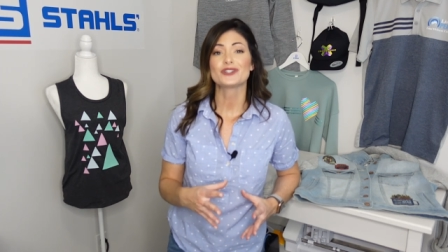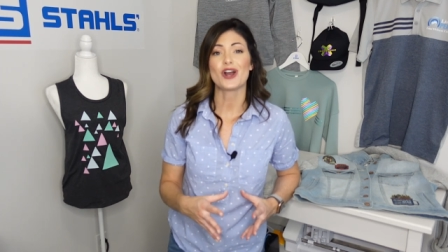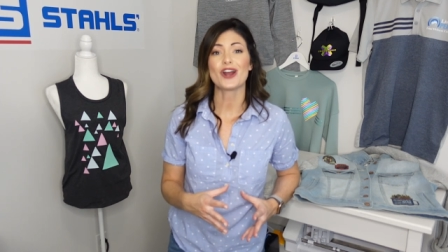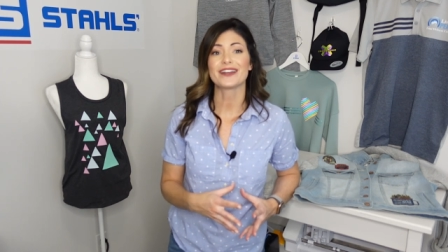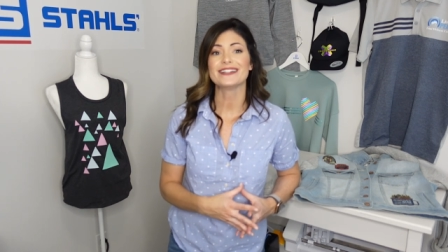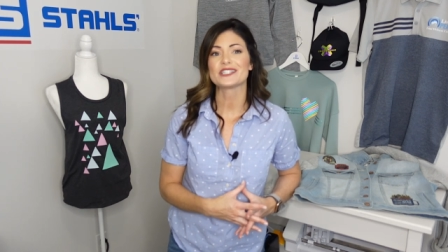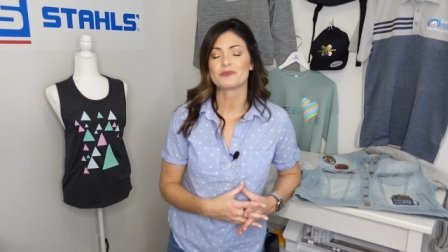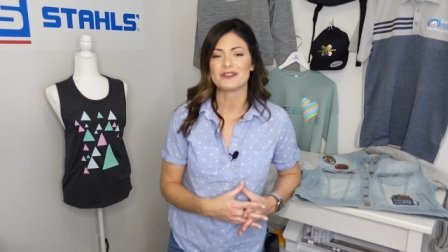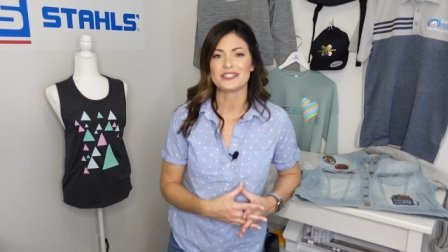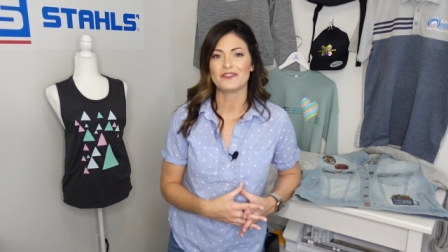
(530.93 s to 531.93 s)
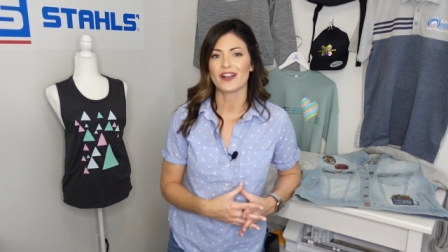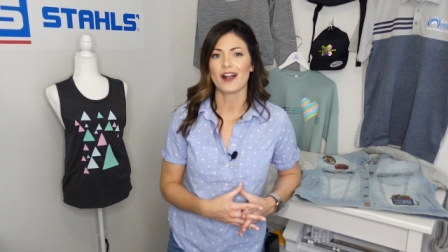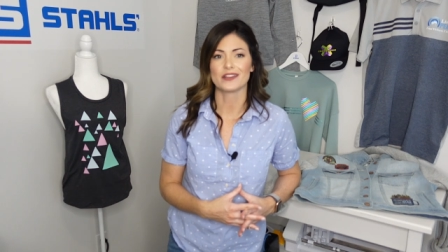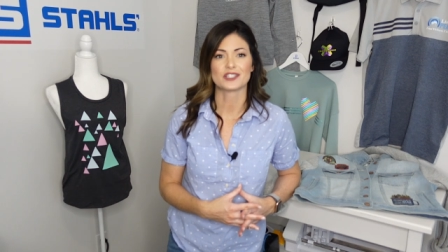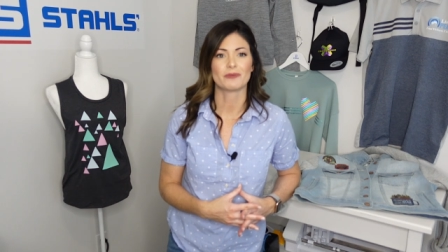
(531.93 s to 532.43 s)
target specific
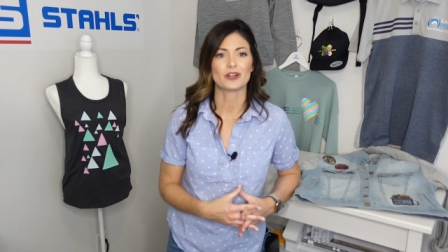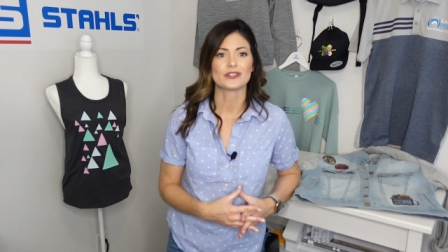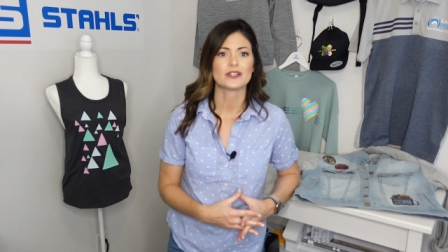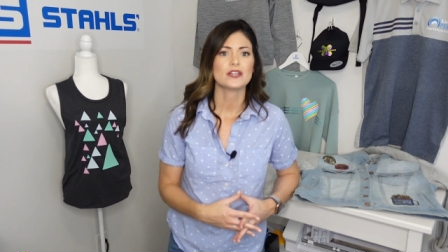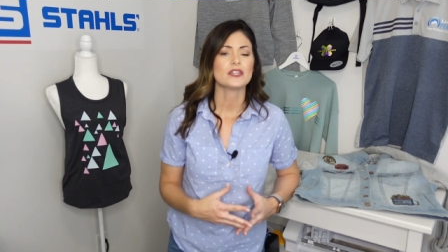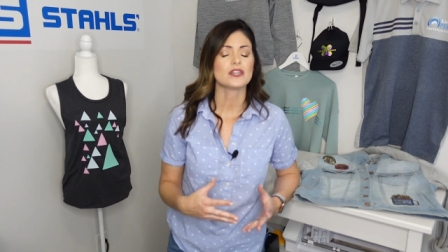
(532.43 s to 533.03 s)
customers.